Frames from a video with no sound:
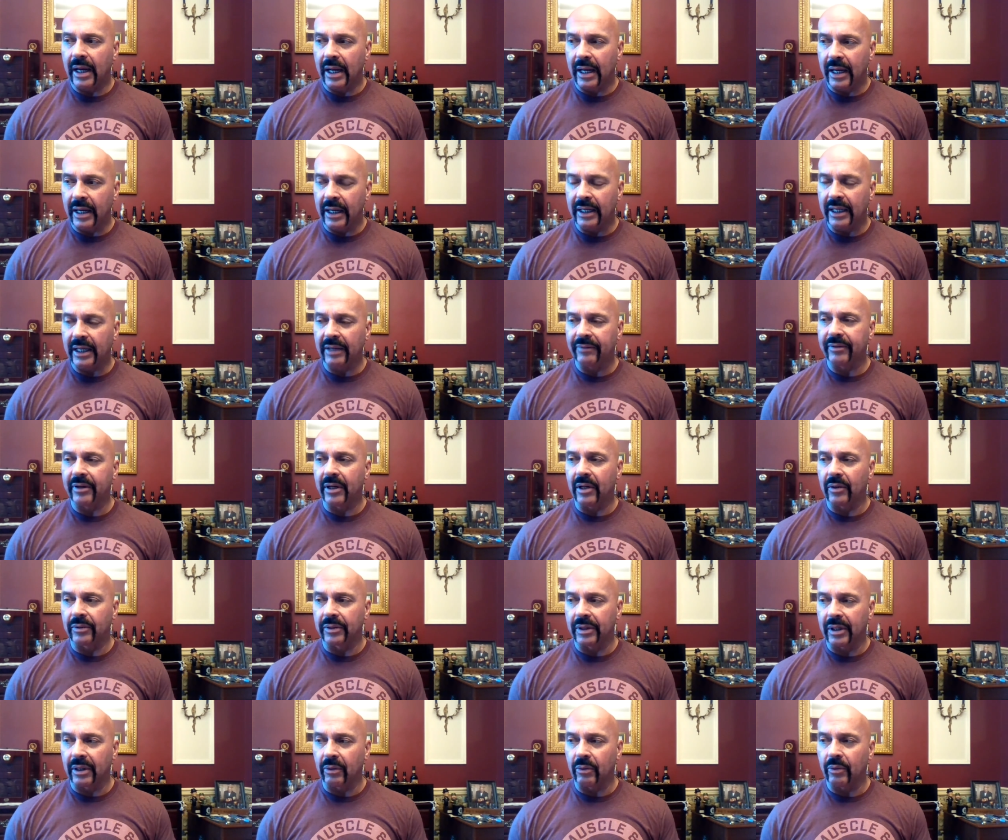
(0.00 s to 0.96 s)
and even
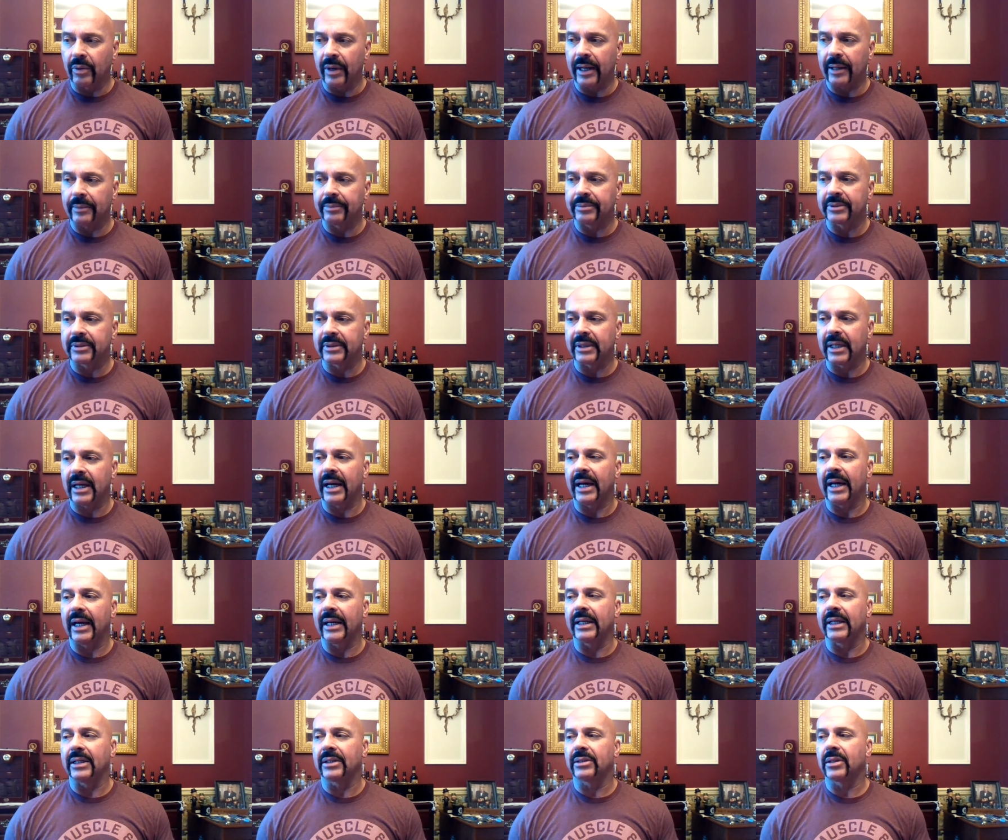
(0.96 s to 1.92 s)
on their
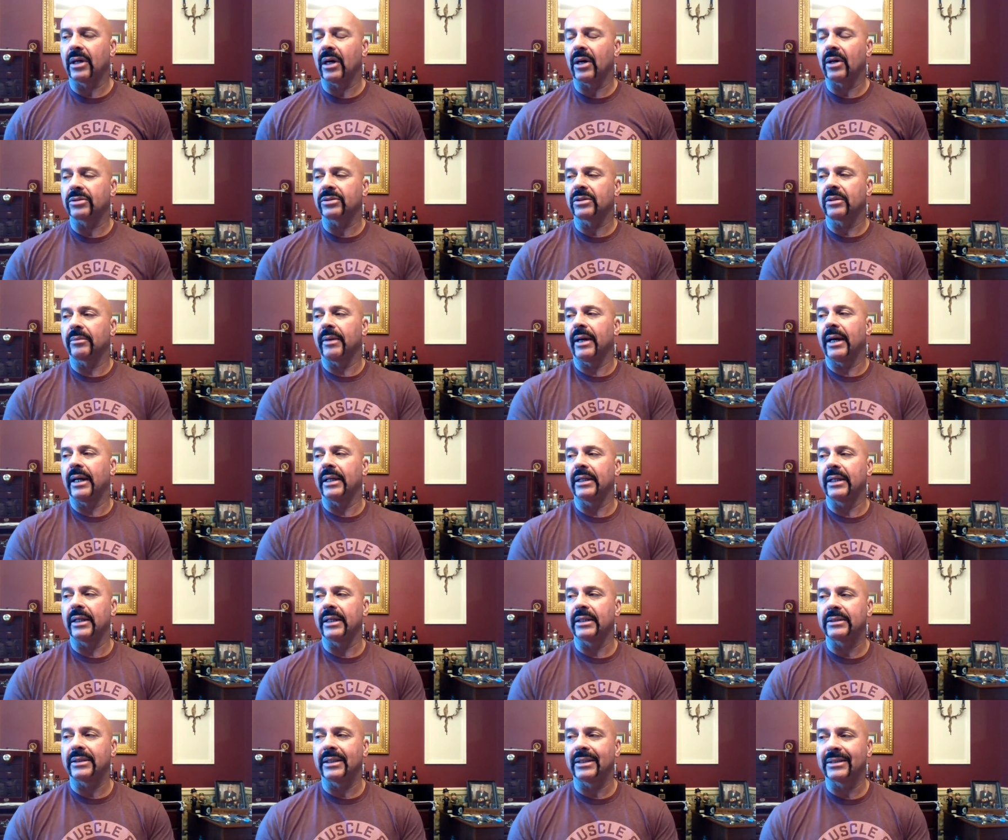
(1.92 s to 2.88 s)
website, it talks about
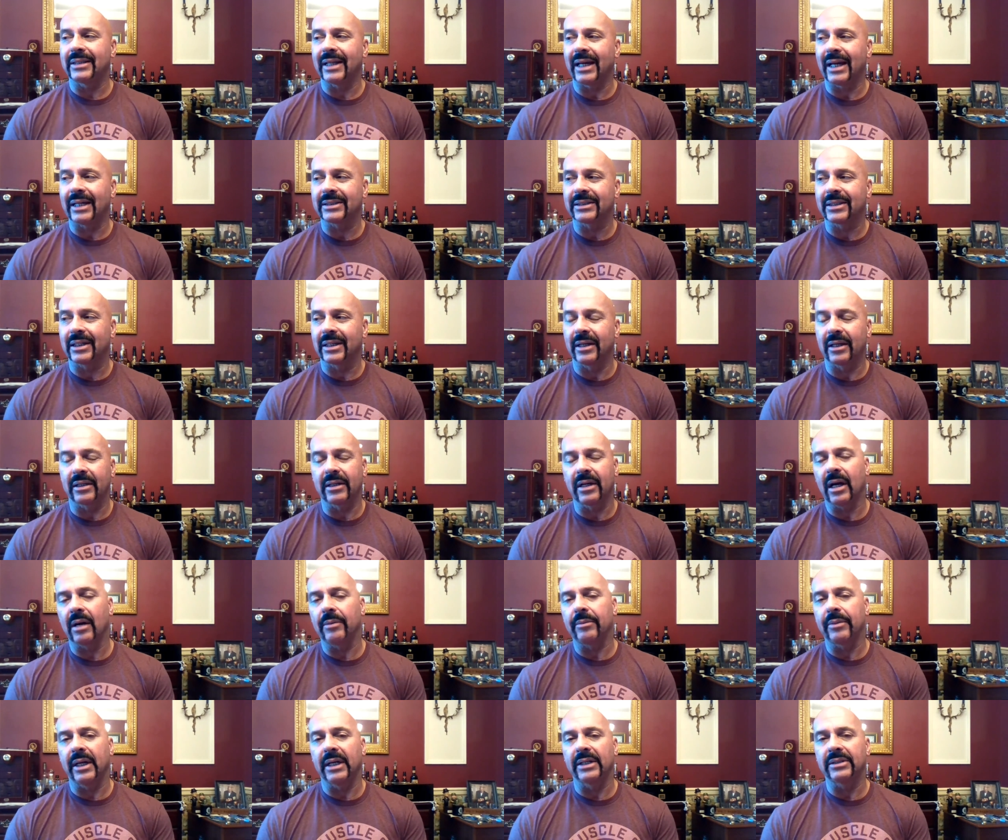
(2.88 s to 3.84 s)
this. It's actually a
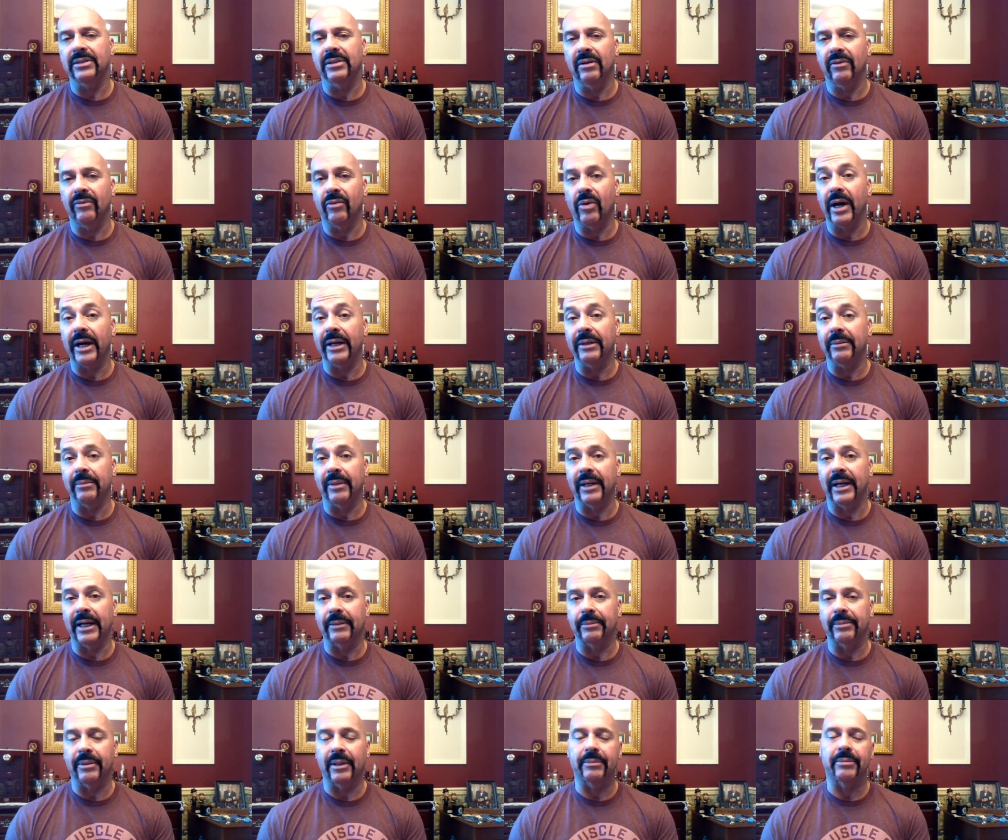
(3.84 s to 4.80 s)
combination of white and
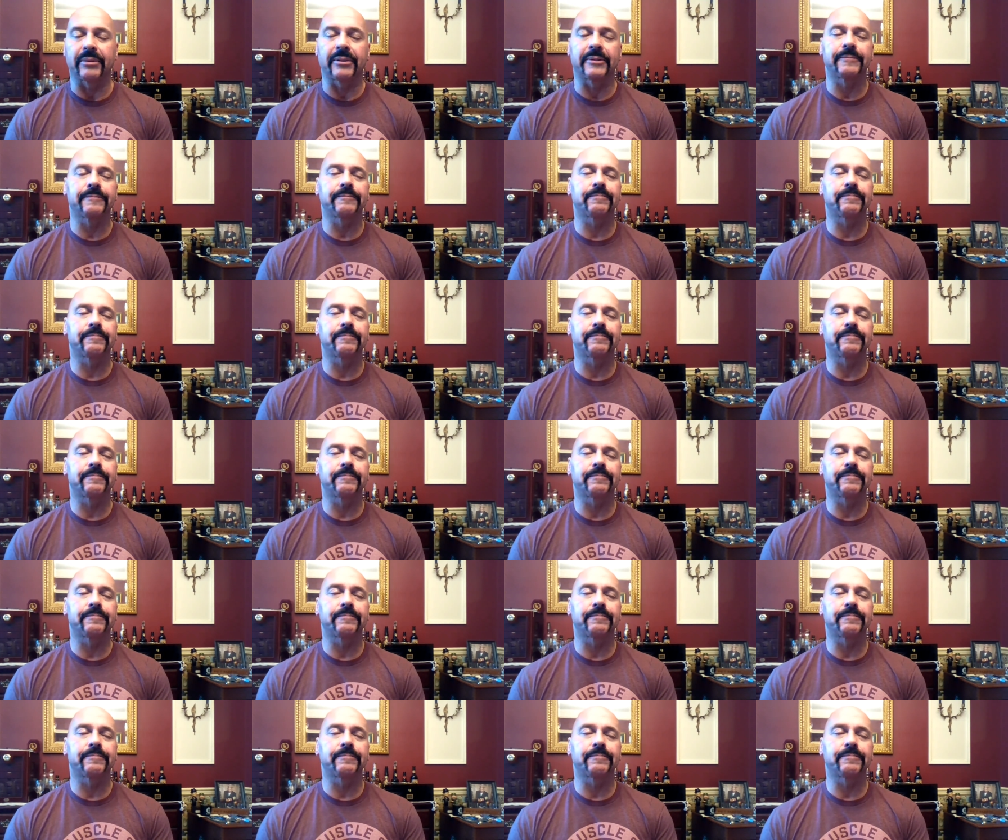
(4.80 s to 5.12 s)
black pepper.